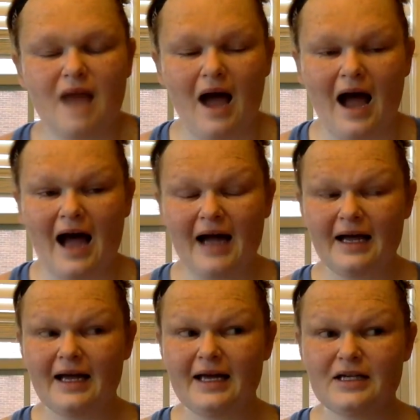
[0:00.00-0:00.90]

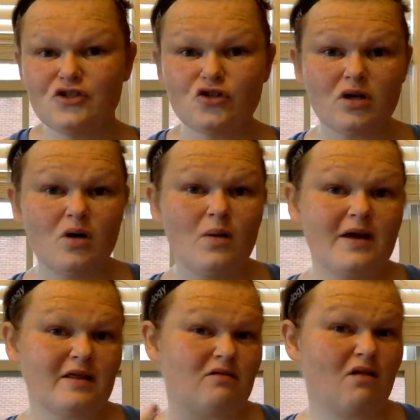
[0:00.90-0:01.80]
I struggle
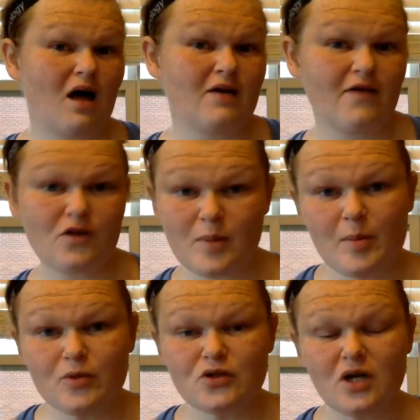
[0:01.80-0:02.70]
with, a lot of other
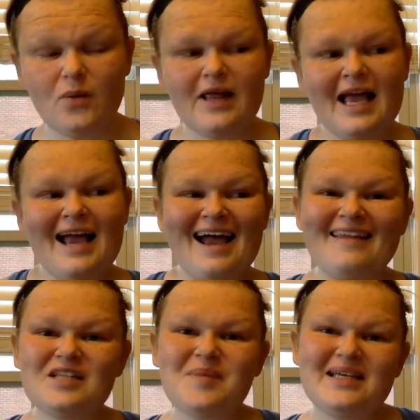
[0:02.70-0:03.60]
people struggle with, and
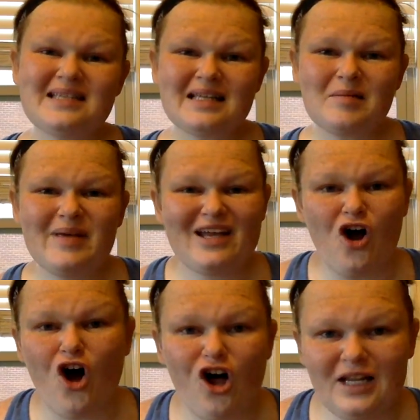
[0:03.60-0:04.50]
that's basically being
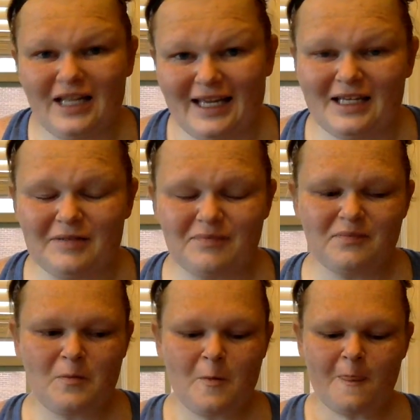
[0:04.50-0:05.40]
all in.
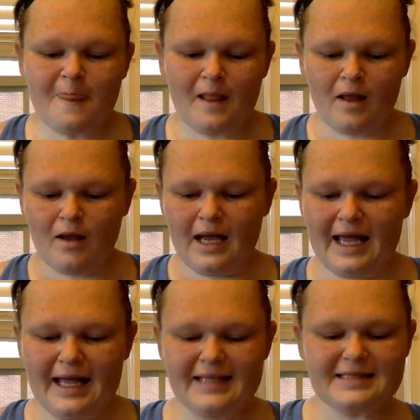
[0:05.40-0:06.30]

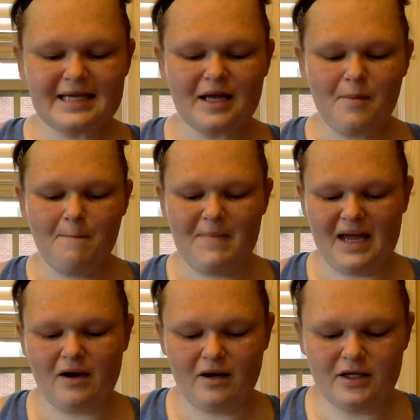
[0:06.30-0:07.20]
It's like a
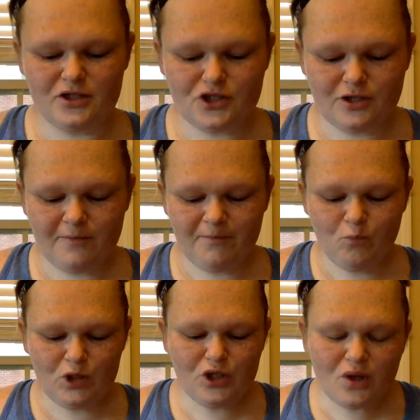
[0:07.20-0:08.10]
marriage.
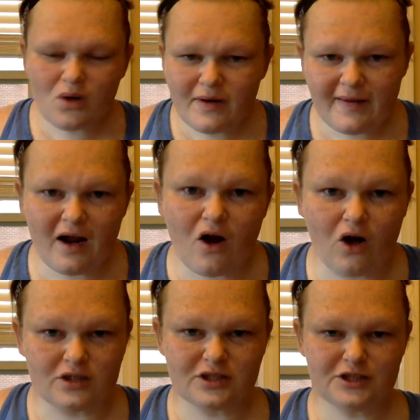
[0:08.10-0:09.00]
When you go to that
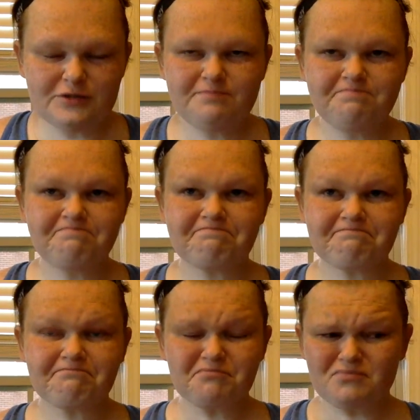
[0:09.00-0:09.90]
altar,
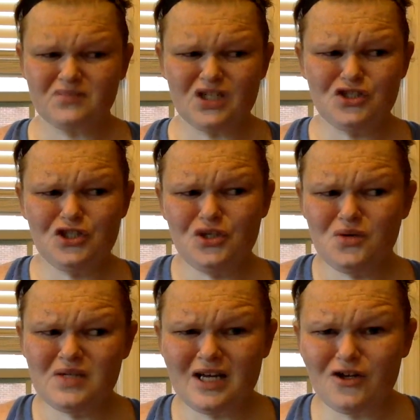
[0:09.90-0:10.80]
do
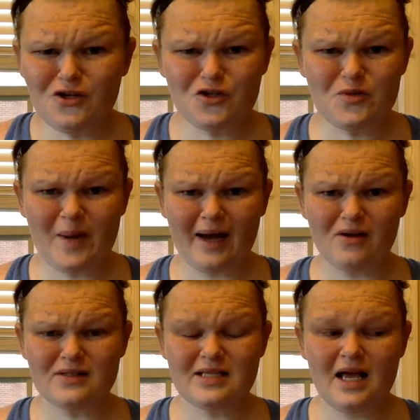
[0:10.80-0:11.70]
you tell your
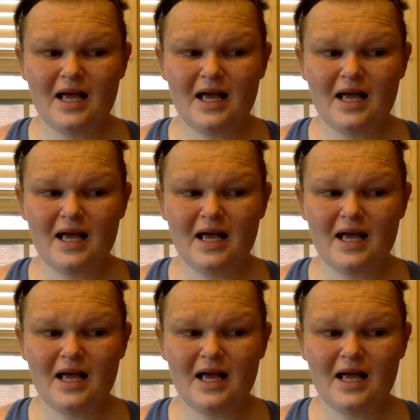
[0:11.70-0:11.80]
spouse,